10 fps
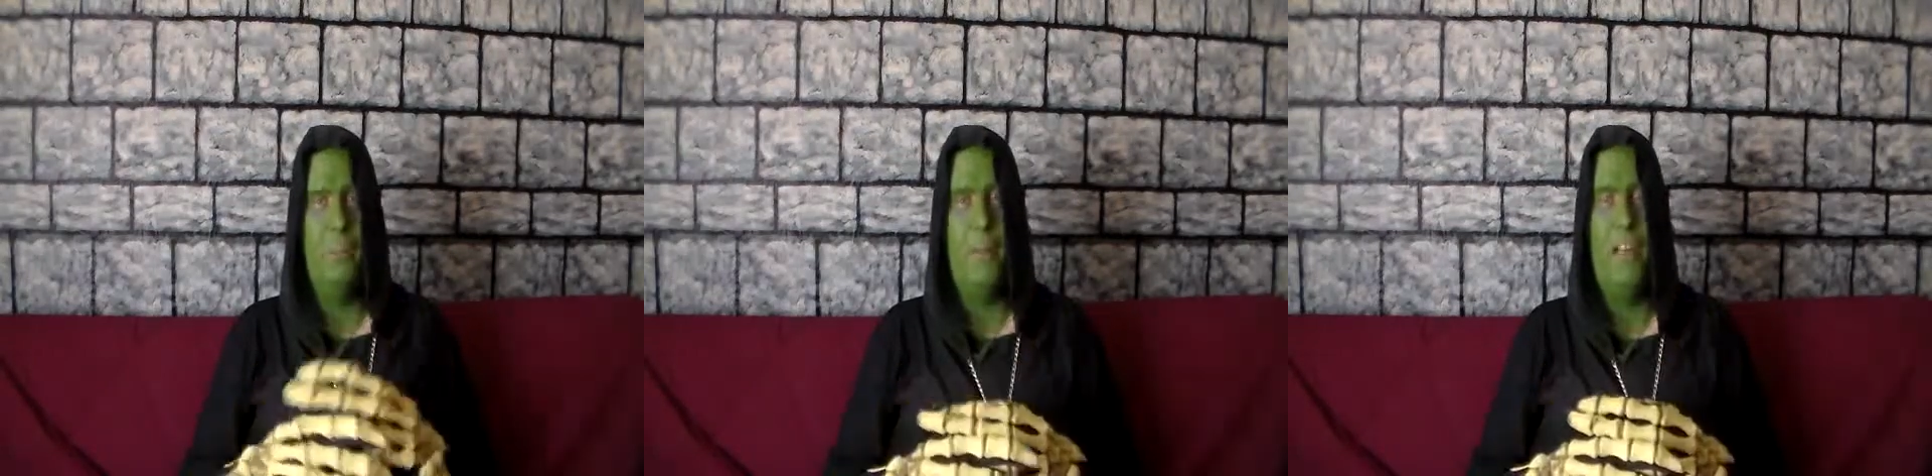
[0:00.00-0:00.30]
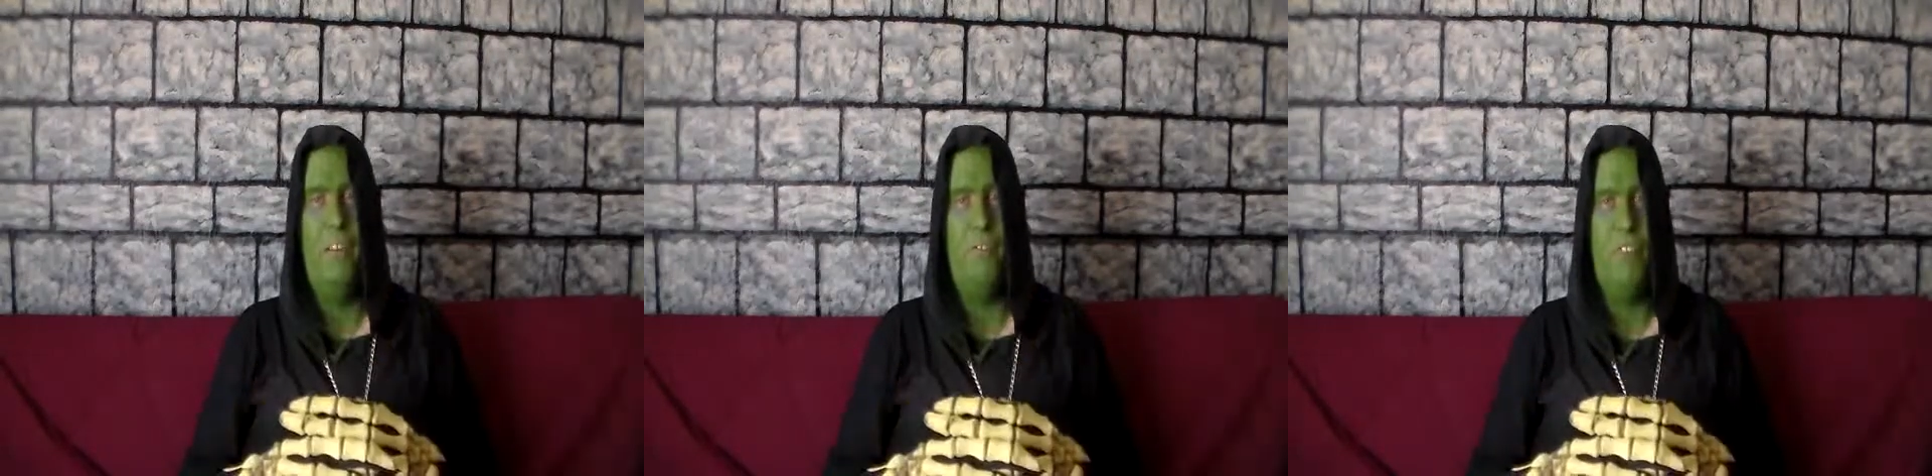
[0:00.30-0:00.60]

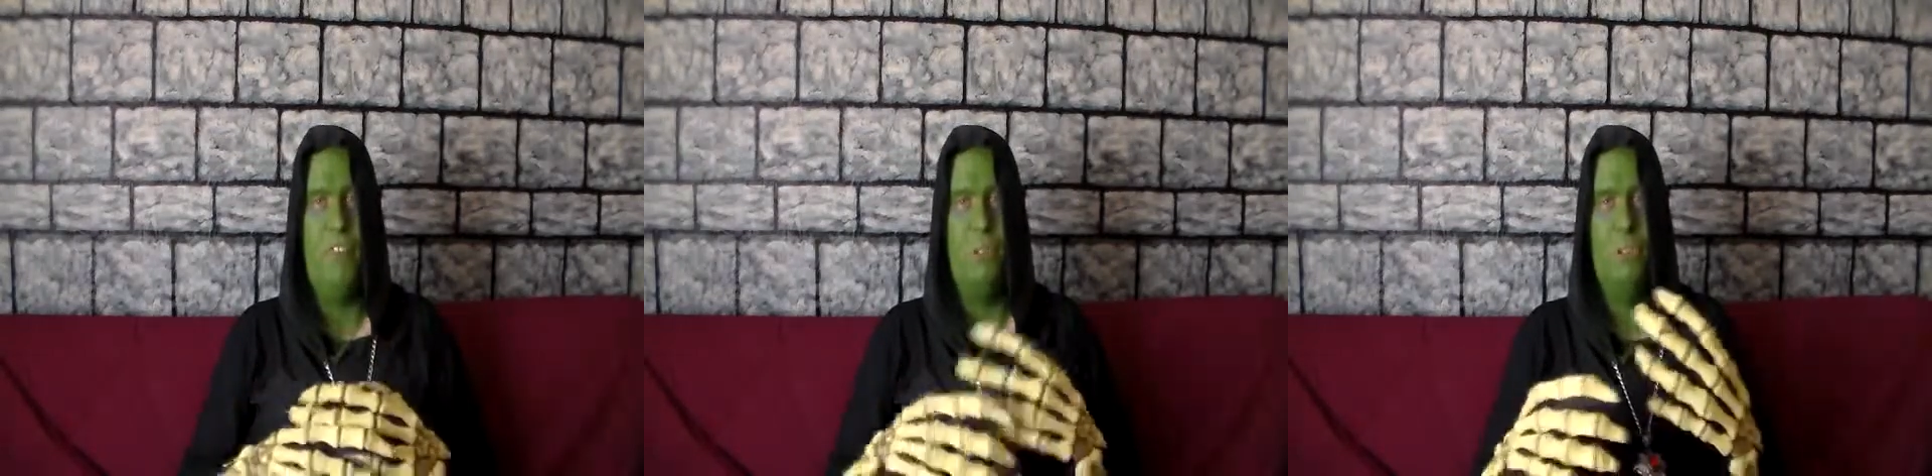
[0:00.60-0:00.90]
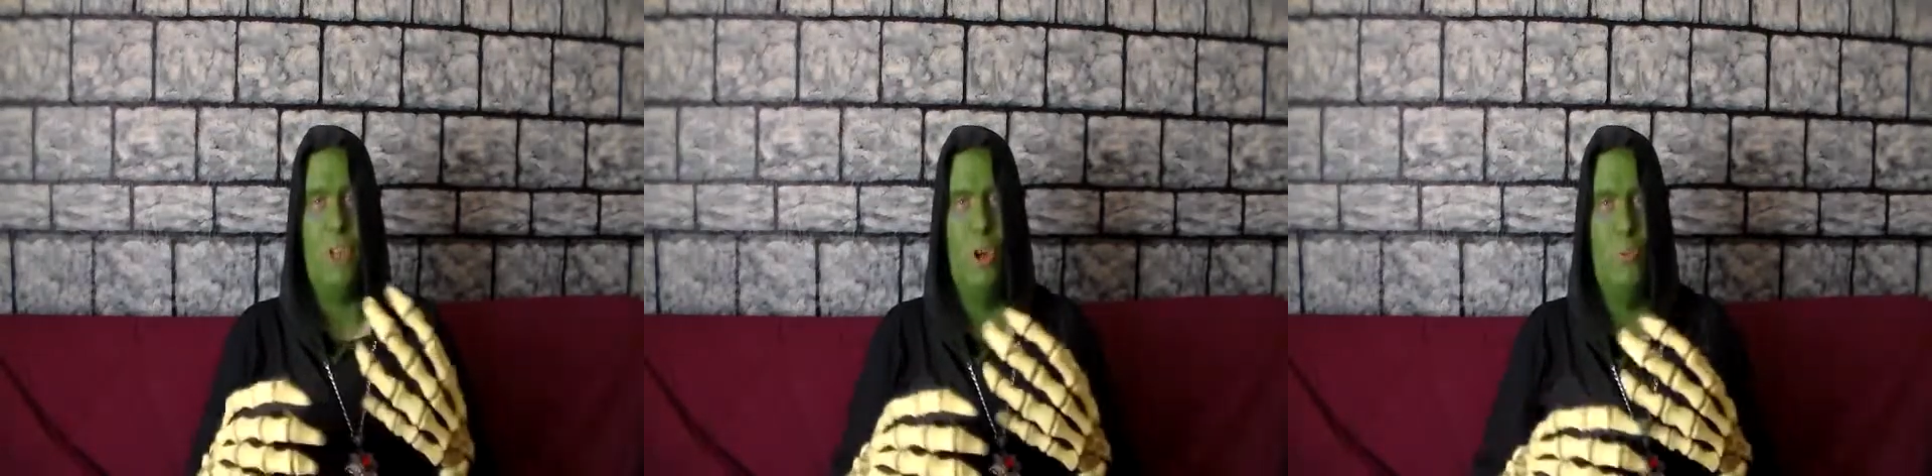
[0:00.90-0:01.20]
independent
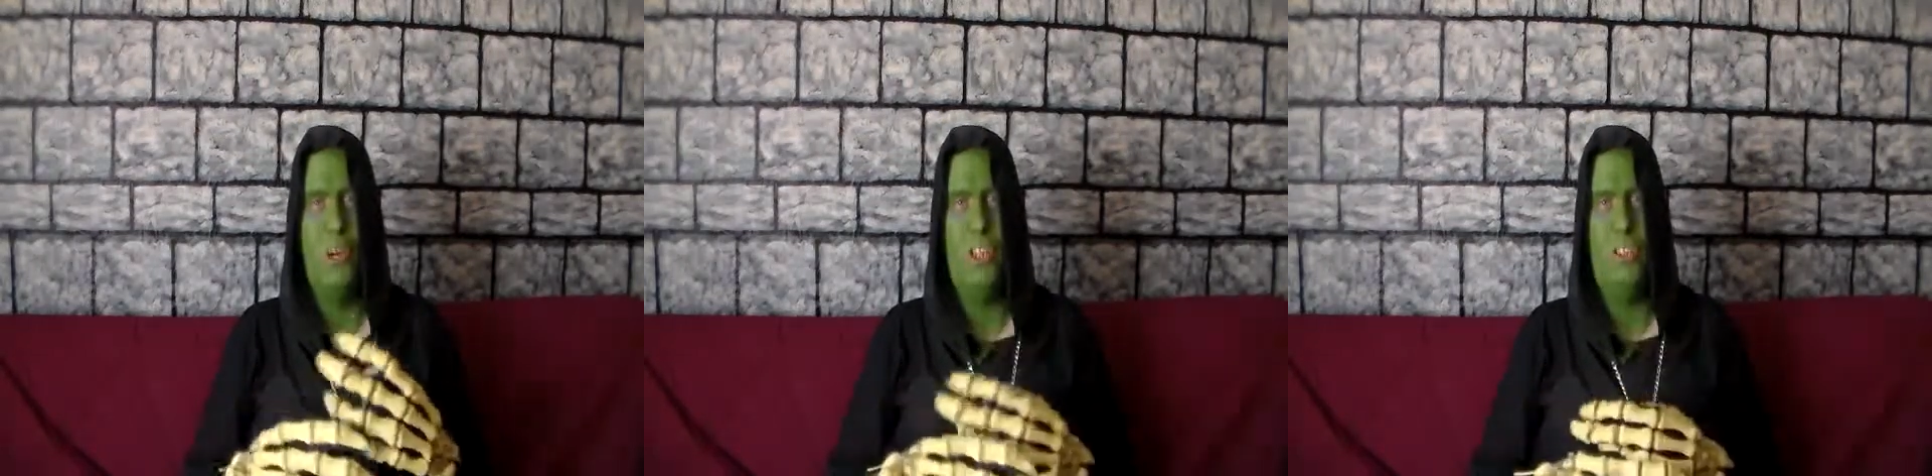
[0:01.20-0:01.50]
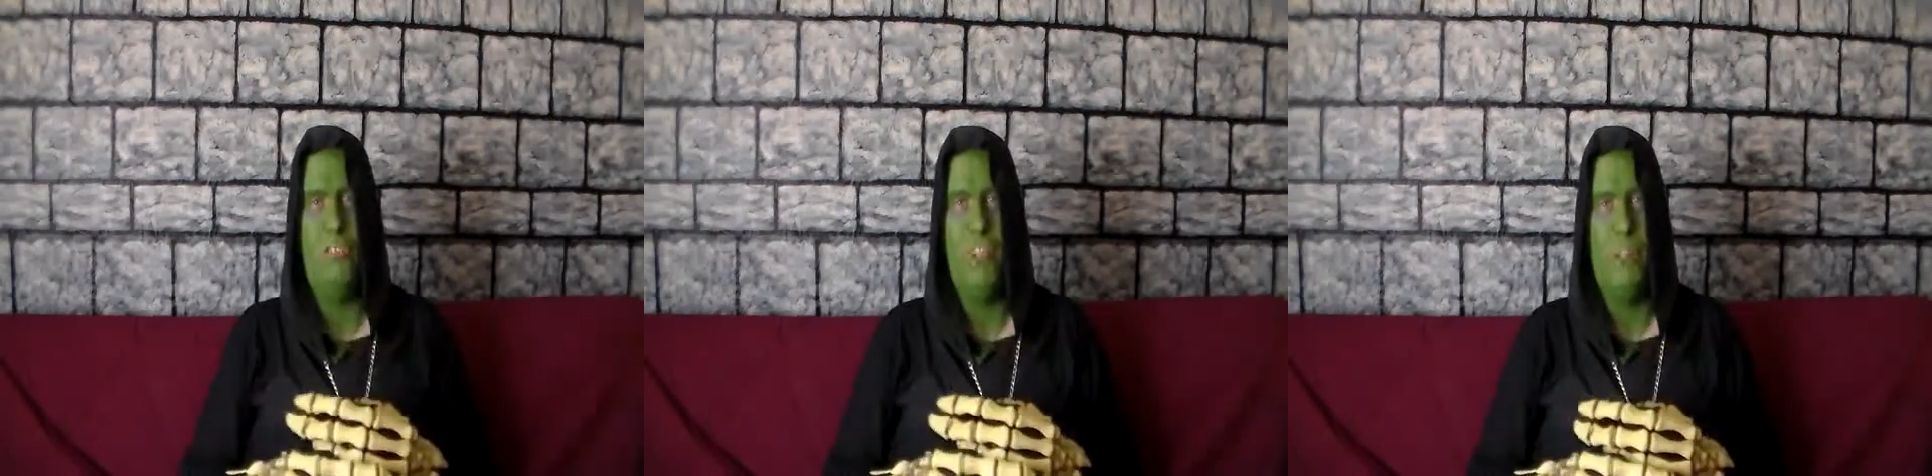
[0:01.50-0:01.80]
films,
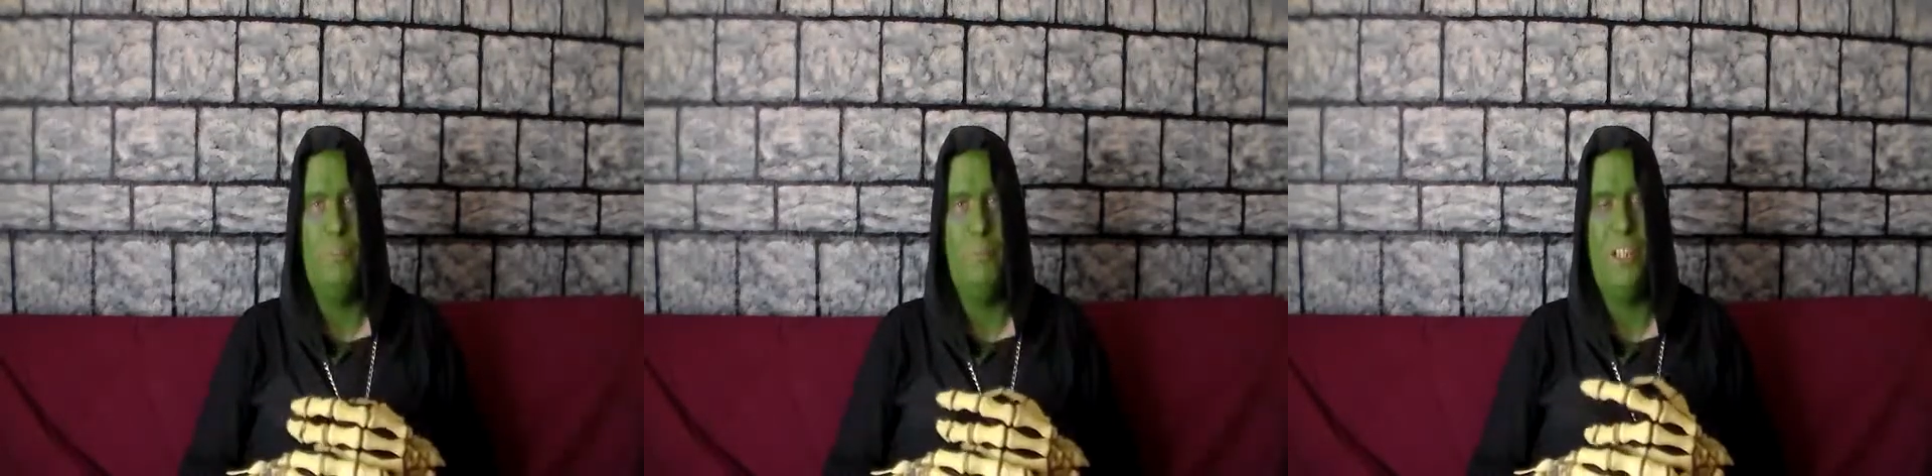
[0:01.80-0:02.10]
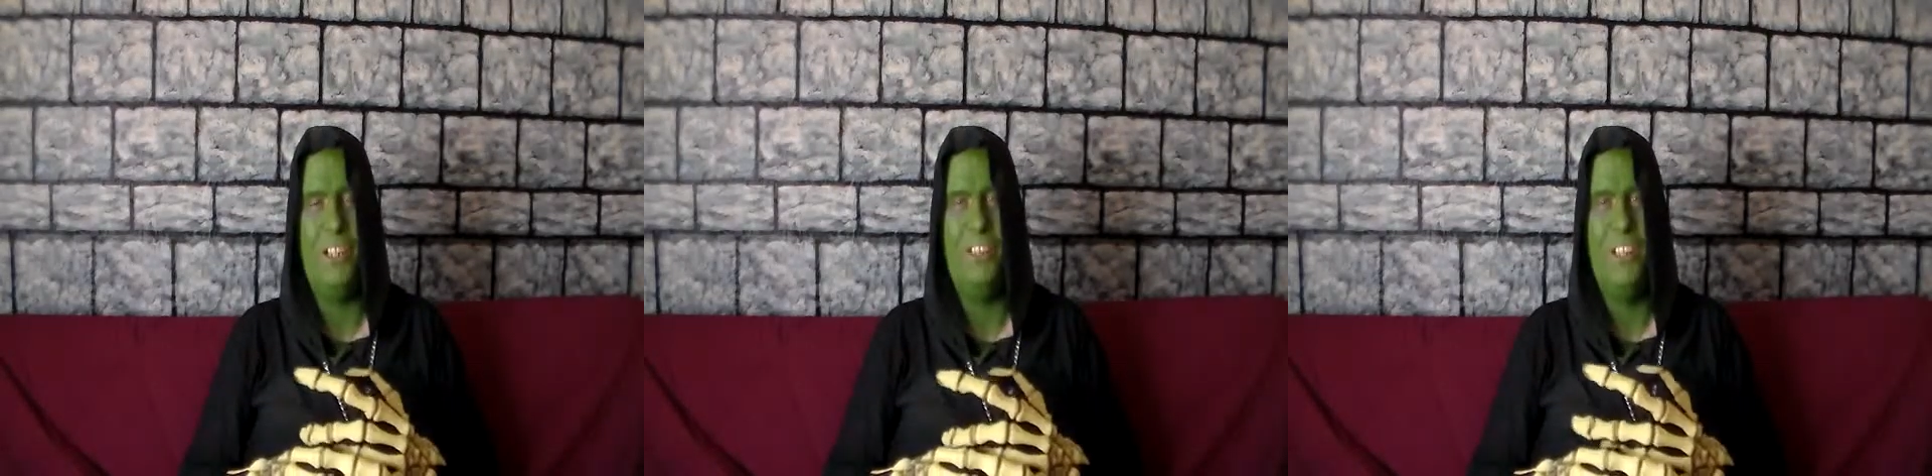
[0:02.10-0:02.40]
low-budget films,
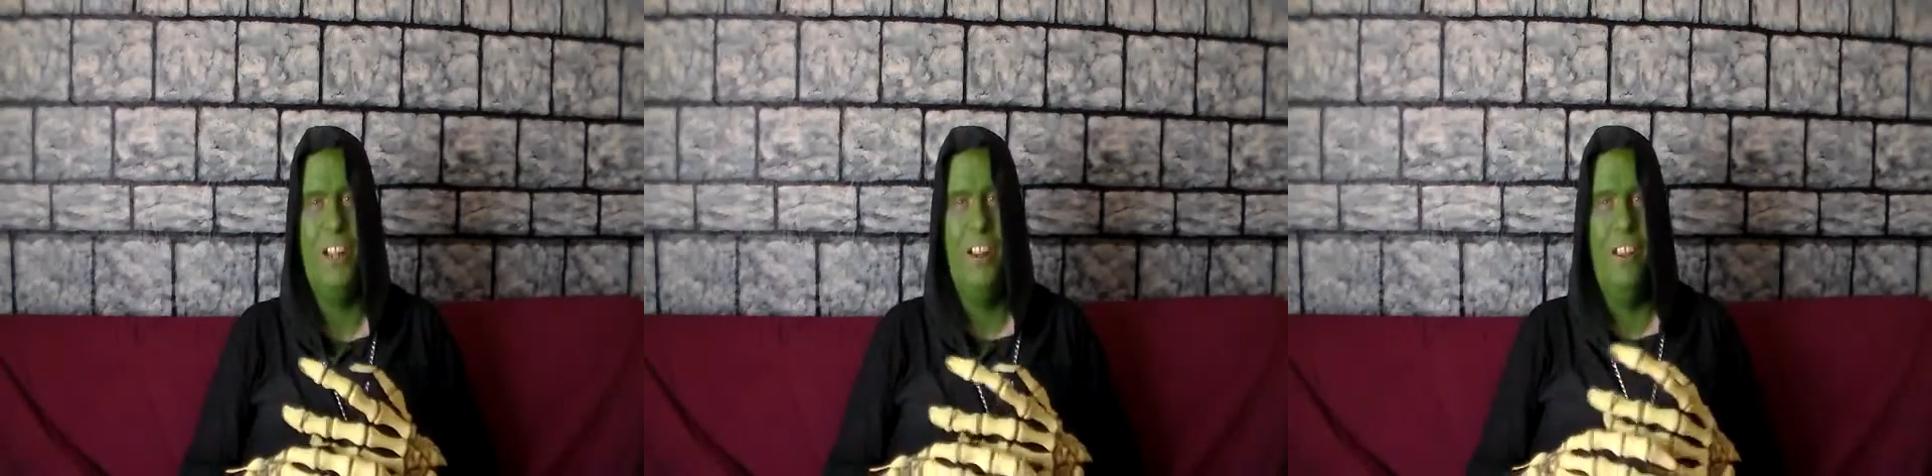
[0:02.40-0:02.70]
because